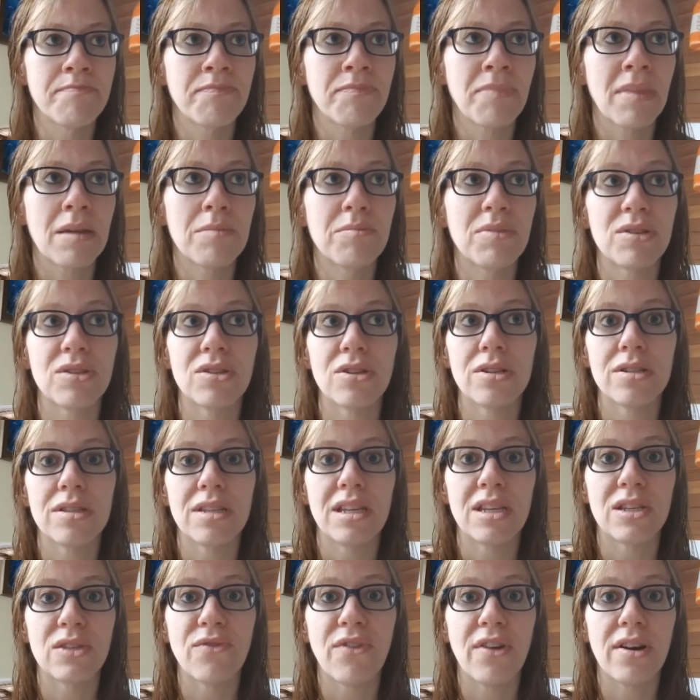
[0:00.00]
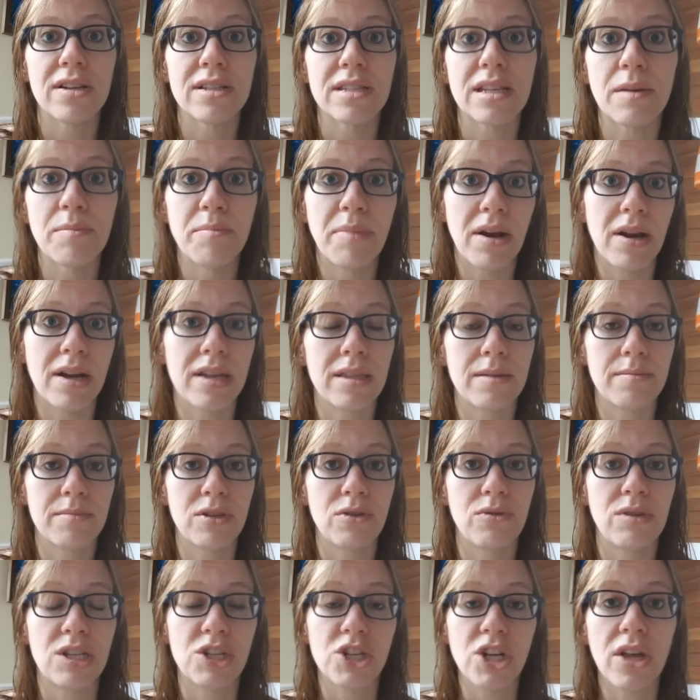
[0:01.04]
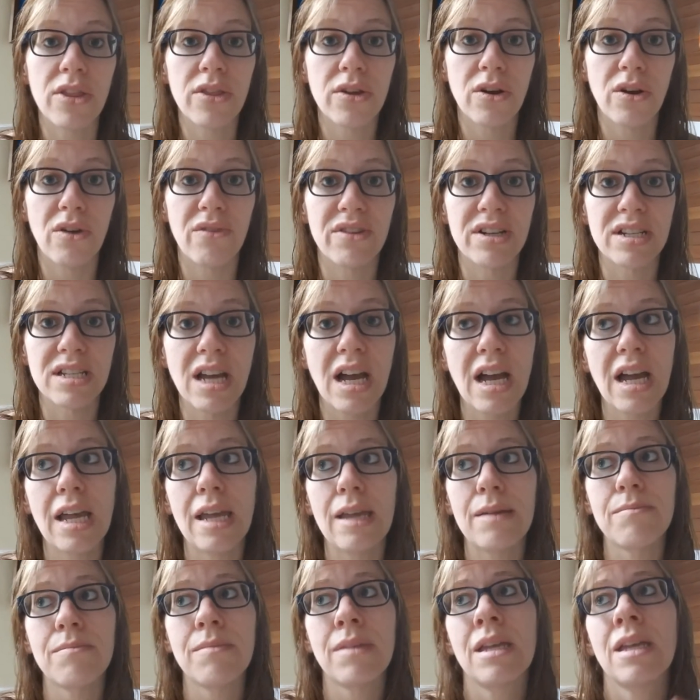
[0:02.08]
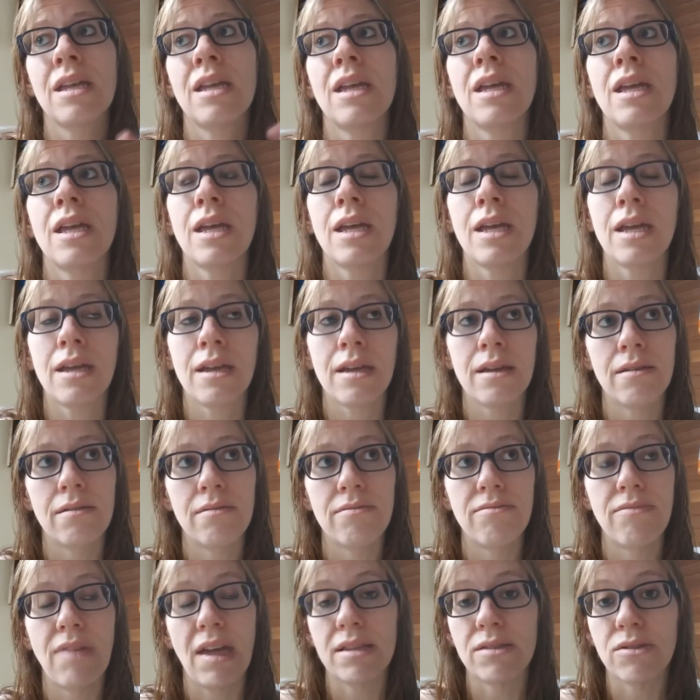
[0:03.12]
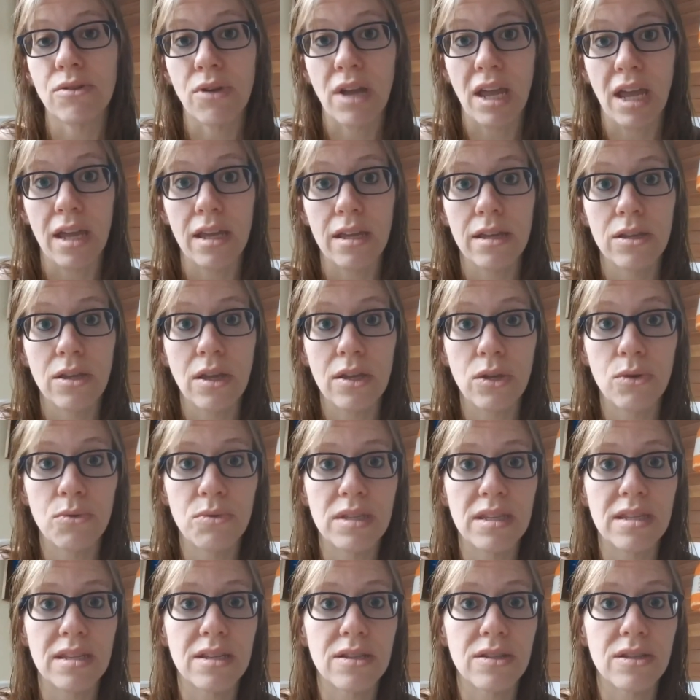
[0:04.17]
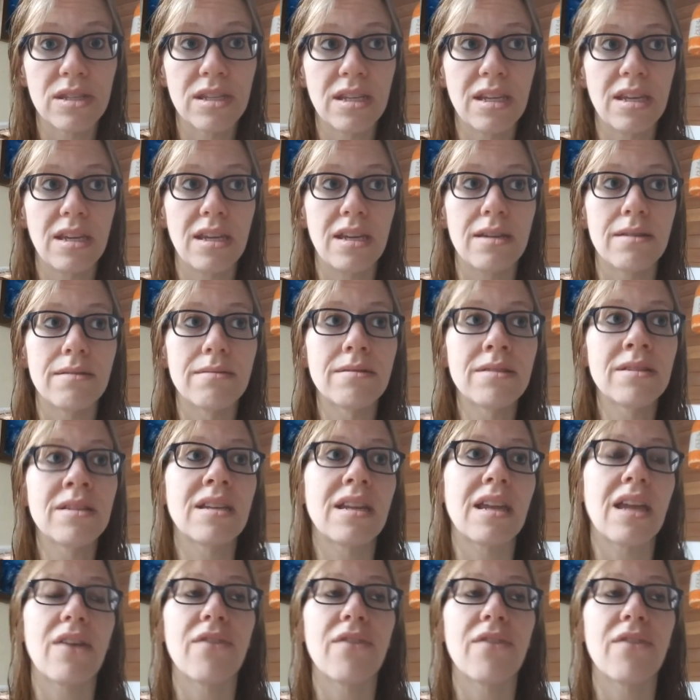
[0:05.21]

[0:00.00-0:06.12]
But certainly as far as comparing them to each other over time, that's okay. You would still see if